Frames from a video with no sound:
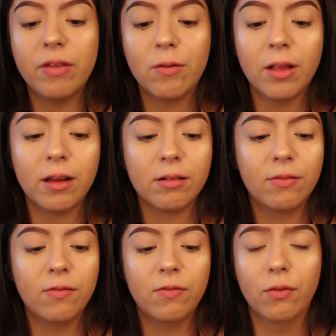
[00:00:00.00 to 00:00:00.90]
They were like
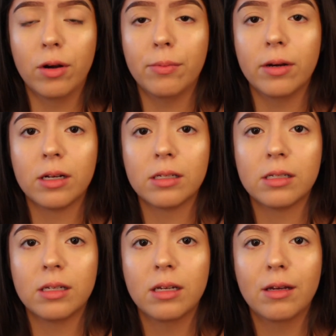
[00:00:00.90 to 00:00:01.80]
40
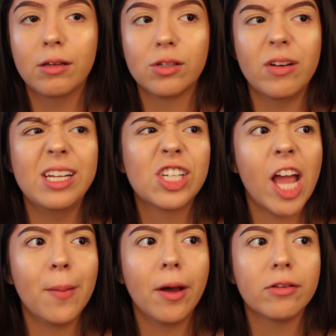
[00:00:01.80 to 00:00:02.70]
bucks. So each
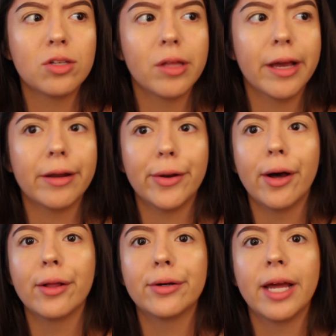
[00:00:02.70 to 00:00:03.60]
came out to like
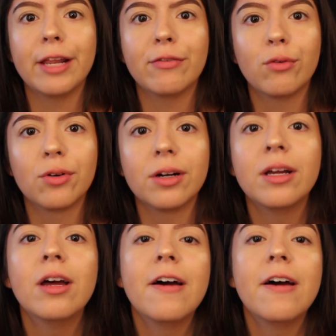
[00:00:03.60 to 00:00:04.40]
$1.94